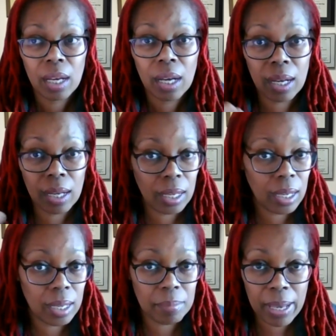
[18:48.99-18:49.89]

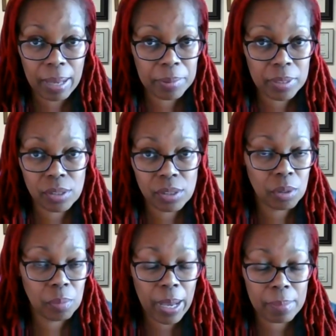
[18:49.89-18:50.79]
I'm happy to do
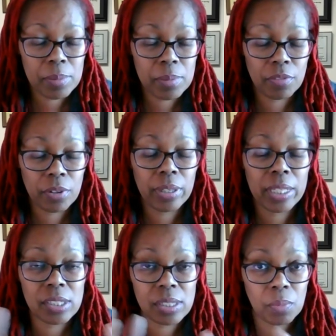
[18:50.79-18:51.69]
your PAP smear for you.
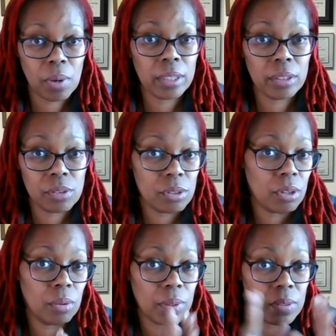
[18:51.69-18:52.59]
I just want you to
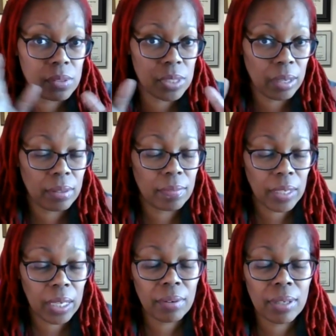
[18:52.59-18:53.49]
know what the standard of
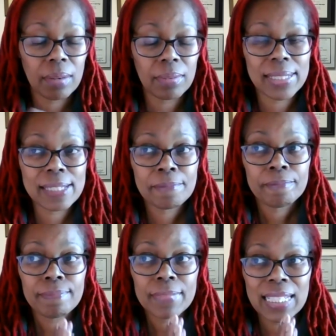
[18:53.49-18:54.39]
care now is.
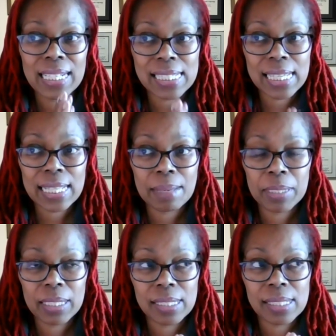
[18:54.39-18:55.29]
And I say that
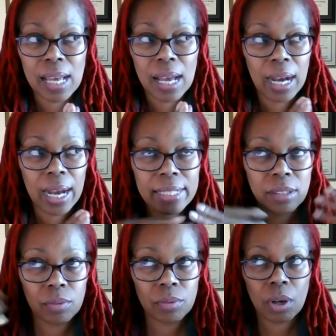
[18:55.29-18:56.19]
because I
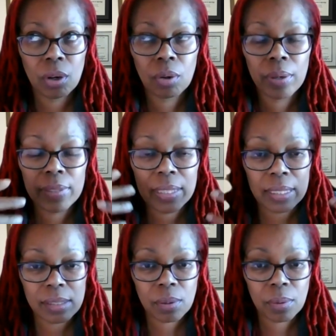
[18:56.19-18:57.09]
don't know everything
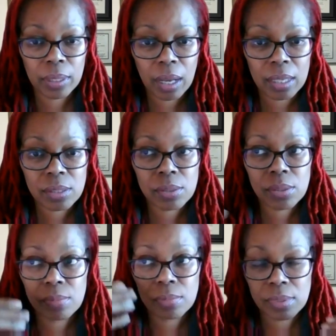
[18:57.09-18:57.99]
that's going on. So
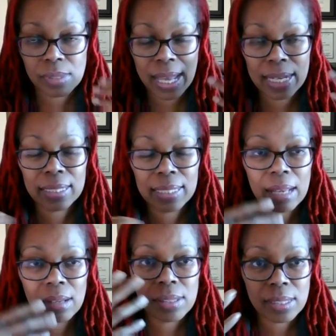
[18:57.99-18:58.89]
that
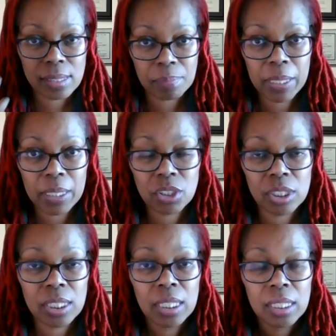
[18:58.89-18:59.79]
allows the
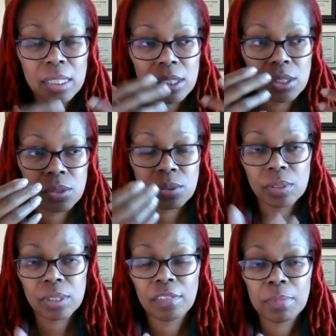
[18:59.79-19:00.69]
patient to
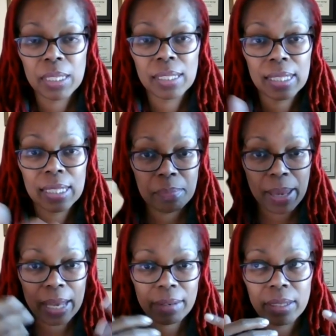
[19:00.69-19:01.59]
give me any
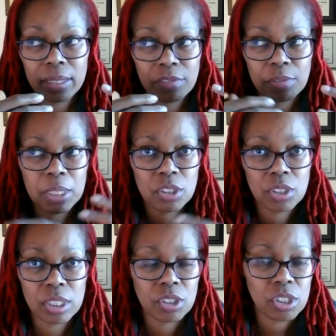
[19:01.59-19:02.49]
background
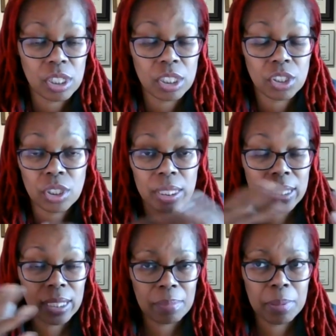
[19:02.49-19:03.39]
information that not sure.
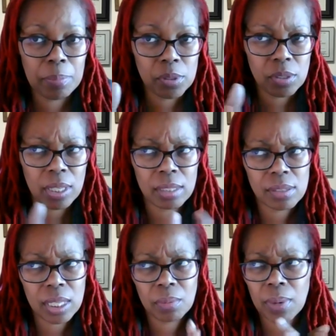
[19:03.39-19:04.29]
And a lot of people do that. They'll
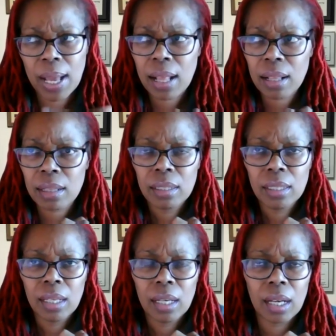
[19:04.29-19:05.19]
say, well,
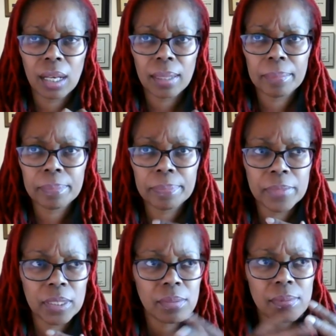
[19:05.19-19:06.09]

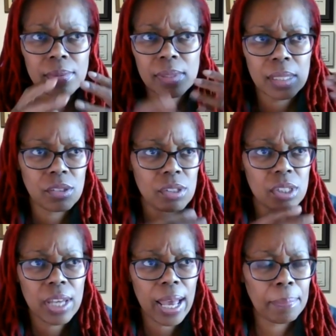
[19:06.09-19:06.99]
such and
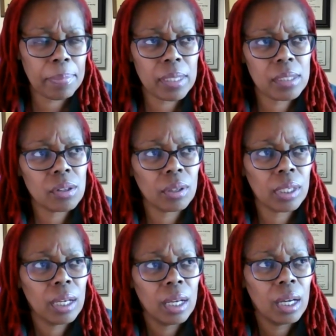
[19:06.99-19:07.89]
such happened,
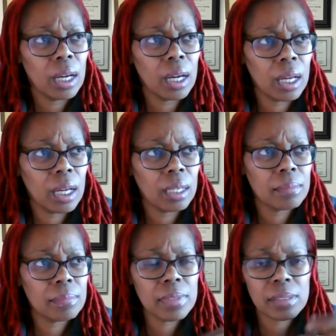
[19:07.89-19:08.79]
or
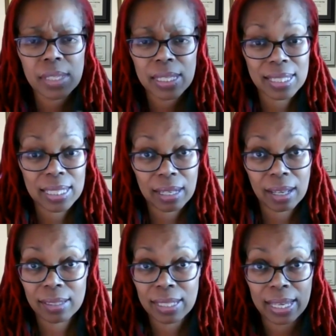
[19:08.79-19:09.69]
they'll say that
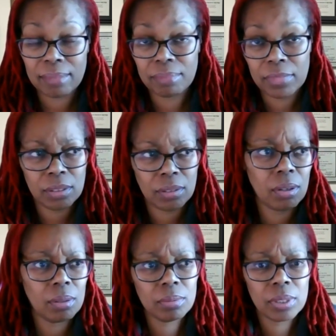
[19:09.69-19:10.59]
they had,
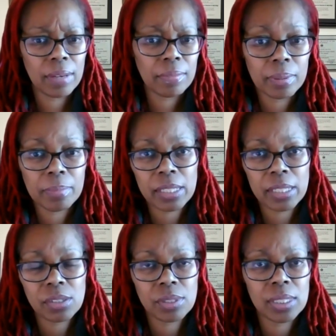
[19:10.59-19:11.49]
oh, you haven't read my
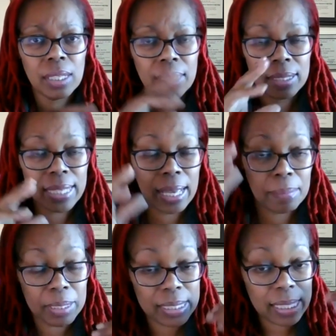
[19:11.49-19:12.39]
history
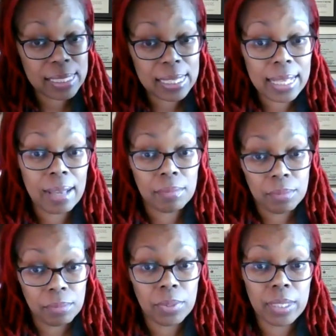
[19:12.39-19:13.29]
yet, because I say that
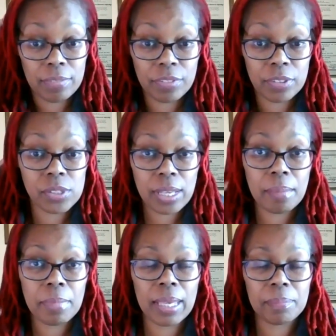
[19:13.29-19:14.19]
when they first
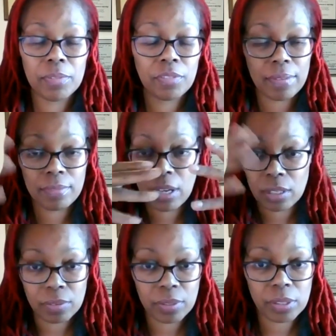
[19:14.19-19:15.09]
come in, before I've
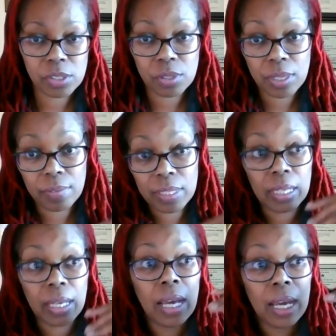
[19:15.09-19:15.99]
gone over their history and
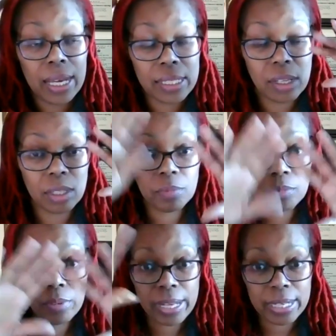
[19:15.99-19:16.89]
everything. I tell them
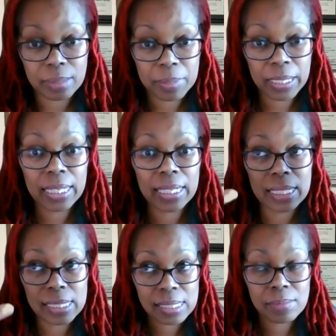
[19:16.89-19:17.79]
right at the beginning,
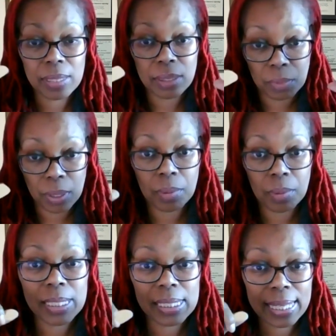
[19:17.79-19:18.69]
this is what the well
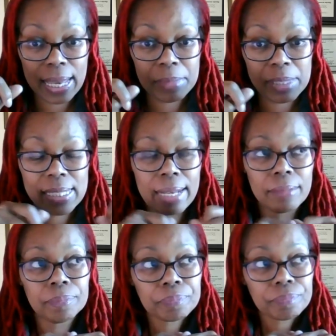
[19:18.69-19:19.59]
women's exam is now.
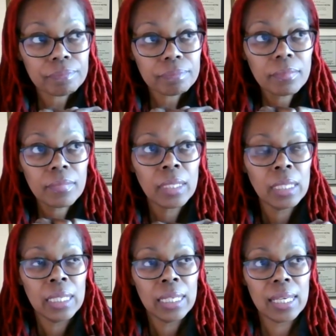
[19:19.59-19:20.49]

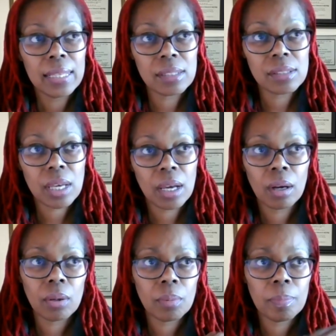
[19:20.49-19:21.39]
And they'll say,
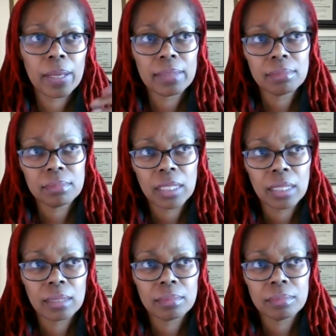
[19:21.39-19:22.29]
oh, but
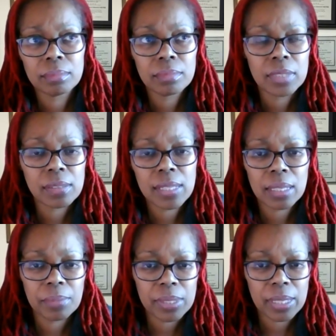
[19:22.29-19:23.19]
they'll say
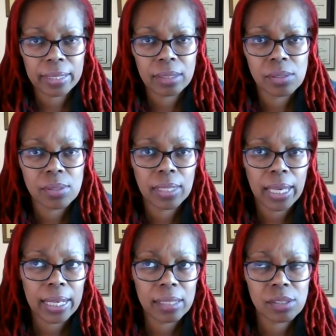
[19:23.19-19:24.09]
they were diagnosed with
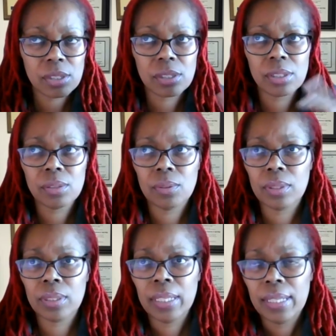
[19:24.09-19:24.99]
cancer,
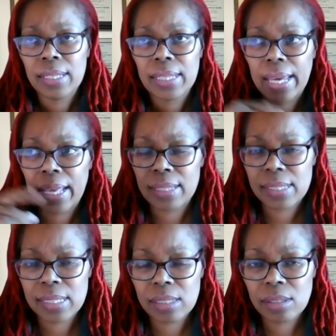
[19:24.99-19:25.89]
or they had
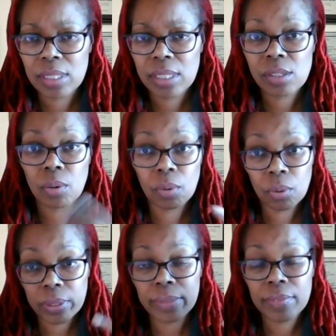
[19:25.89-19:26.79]
this illness,
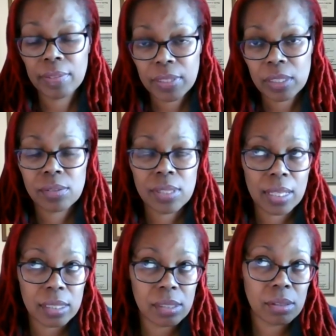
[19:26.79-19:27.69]
or even if they don't say
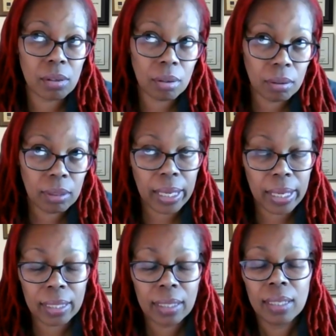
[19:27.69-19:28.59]
it, they just go,
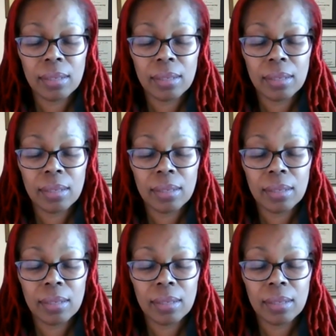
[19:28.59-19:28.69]
okay.